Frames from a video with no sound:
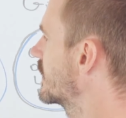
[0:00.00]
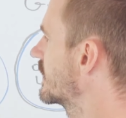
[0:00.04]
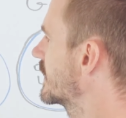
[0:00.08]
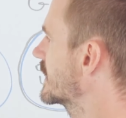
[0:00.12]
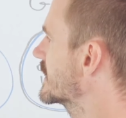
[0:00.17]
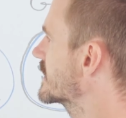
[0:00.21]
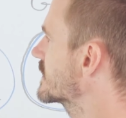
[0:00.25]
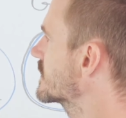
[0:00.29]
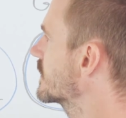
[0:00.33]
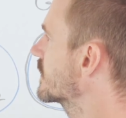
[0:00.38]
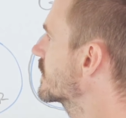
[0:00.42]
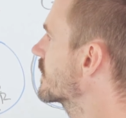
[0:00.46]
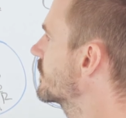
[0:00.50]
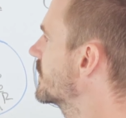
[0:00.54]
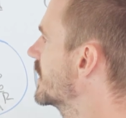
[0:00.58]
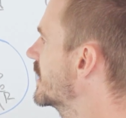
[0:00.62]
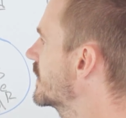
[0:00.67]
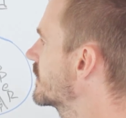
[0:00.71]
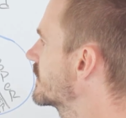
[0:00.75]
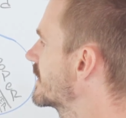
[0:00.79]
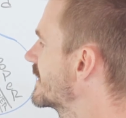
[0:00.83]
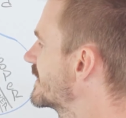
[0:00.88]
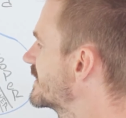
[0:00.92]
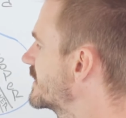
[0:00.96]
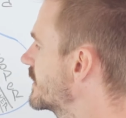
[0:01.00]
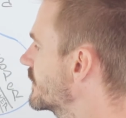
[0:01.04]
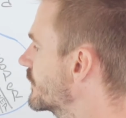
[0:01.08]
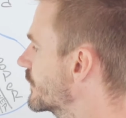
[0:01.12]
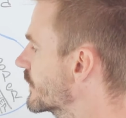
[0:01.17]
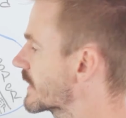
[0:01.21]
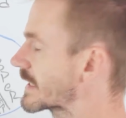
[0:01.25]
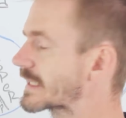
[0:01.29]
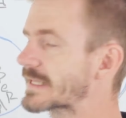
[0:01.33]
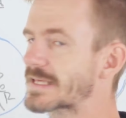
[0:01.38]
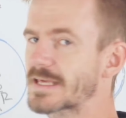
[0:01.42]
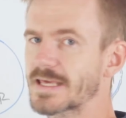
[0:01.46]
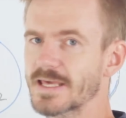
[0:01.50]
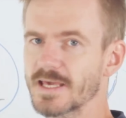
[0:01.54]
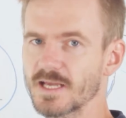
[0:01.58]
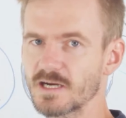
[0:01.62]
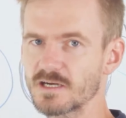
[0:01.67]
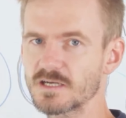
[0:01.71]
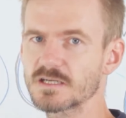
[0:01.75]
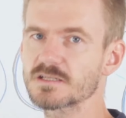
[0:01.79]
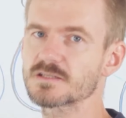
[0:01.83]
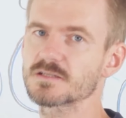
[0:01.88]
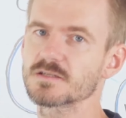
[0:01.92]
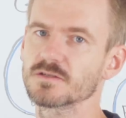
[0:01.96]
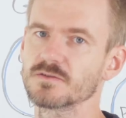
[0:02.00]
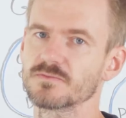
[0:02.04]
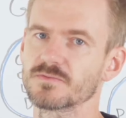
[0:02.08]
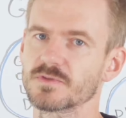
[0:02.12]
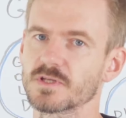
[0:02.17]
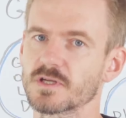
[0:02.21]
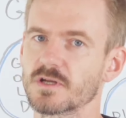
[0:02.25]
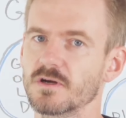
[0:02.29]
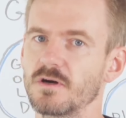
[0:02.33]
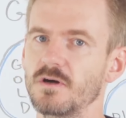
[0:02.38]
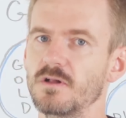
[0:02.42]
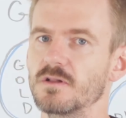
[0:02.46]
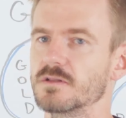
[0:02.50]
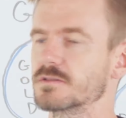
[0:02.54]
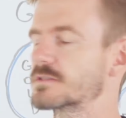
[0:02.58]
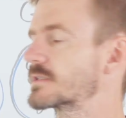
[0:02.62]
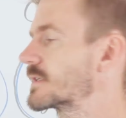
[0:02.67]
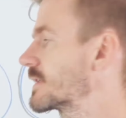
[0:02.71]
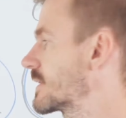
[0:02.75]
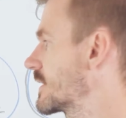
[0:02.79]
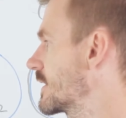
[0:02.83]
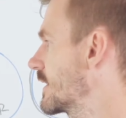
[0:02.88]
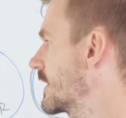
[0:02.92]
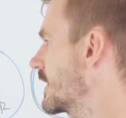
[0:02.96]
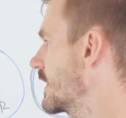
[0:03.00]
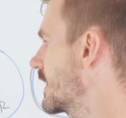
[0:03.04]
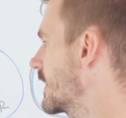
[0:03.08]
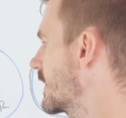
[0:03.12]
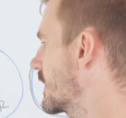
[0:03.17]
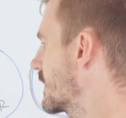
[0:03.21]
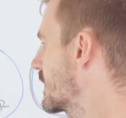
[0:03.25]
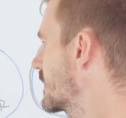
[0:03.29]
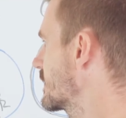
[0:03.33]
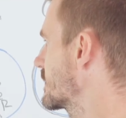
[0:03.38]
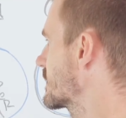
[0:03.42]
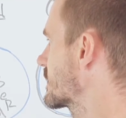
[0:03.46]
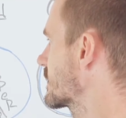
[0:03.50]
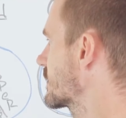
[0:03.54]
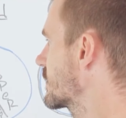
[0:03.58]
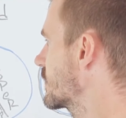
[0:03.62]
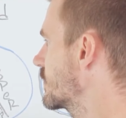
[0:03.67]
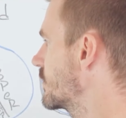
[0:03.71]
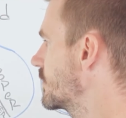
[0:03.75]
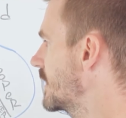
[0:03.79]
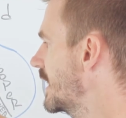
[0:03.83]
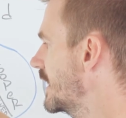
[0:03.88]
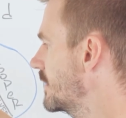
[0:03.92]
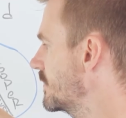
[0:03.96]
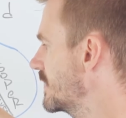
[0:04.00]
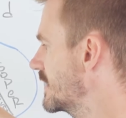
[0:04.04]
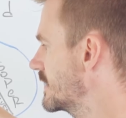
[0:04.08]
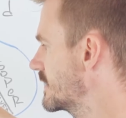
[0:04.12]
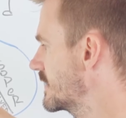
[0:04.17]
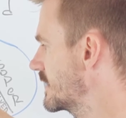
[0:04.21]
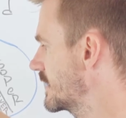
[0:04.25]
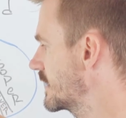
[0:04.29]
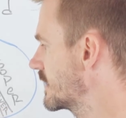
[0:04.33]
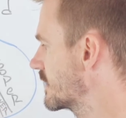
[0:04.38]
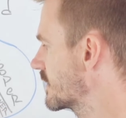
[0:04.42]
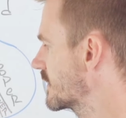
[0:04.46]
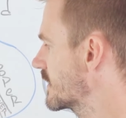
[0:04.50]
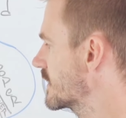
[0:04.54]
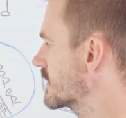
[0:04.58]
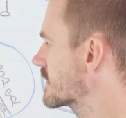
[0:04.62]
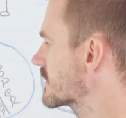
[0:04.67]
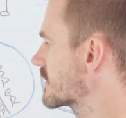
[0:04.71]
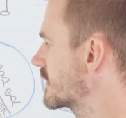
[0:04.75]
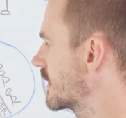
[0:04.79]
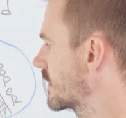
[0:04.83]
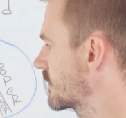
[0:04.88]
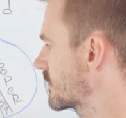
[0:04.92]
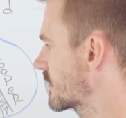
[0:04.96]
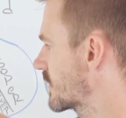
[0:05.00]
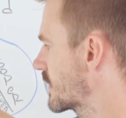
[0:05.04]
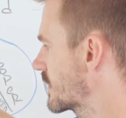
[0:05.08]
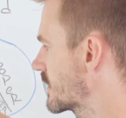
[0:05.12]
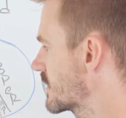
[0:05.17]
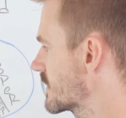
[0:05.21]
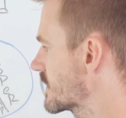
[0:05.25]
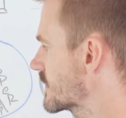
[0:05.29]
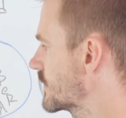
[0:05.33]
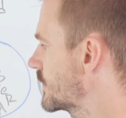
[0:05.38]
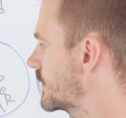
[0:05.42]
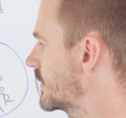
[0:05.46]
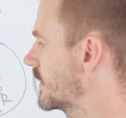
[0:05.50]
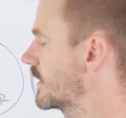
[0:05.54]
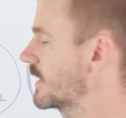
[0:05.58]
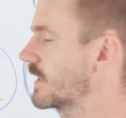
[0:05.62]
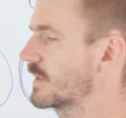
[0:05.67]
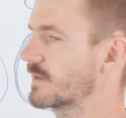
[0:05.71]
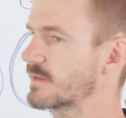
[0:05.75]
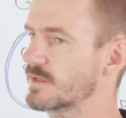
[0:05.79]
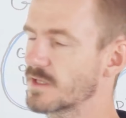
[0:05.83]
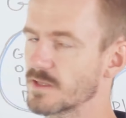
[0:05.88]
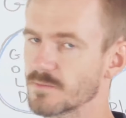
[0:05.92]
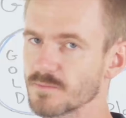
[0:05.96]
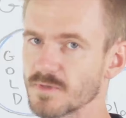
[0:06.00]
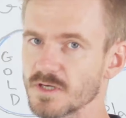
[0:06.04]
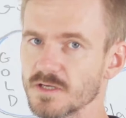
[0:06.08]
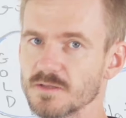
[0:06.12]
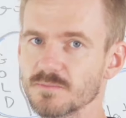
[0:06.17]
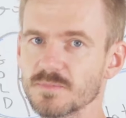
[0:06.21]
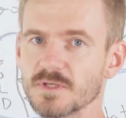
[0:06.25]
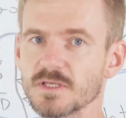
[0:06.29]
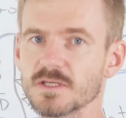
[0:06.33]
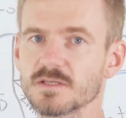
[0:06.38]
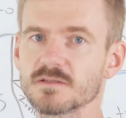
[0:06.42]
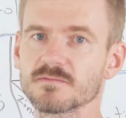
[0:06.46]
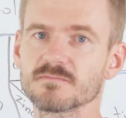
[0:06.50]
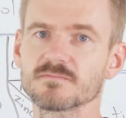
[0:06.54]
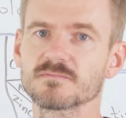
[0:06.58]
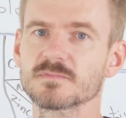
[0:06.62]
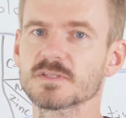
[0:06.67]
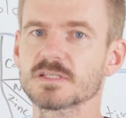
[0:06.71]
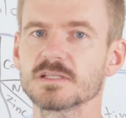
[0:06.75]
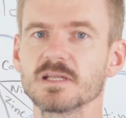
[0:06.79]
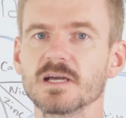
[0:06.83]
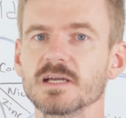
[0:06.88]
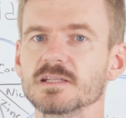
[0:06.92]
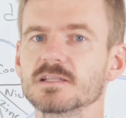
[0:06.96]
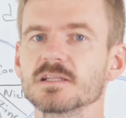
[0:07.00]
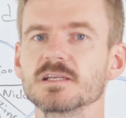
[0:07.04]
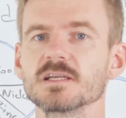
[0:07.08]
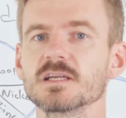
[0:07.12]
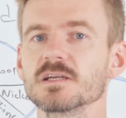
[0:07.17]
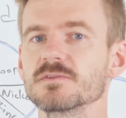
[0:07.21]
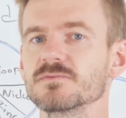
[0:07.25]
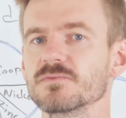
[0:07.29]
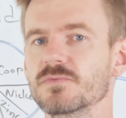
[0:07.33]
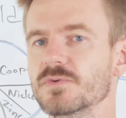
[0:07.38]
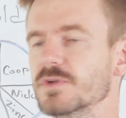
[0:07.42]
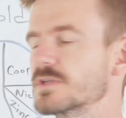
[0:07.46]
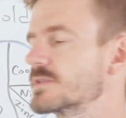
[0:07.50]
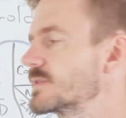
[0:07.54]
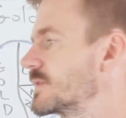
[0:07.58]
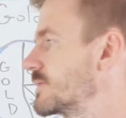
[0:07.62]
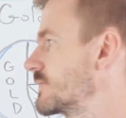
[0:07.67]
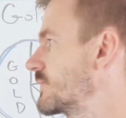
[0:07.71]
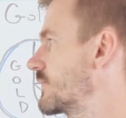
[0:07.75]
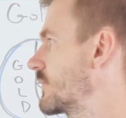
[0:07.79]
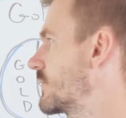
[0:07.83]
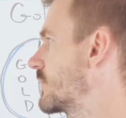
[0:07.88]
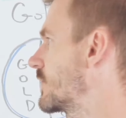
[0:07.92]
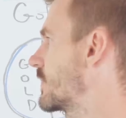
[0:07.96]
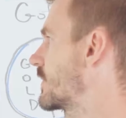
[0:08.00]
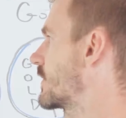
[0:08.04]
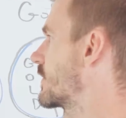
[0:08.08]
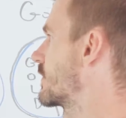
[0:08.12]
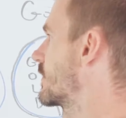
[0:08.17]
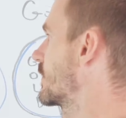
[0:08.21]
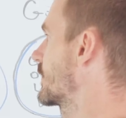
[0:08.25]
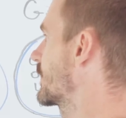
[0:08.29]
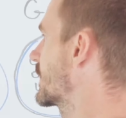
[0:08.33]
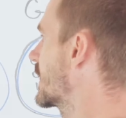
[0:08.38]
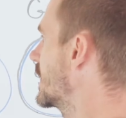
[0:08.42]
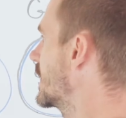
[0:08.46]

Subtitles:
let's talk about the different carats of the gold. And you might be seeing these numbers, but they might be slightly confusing for you.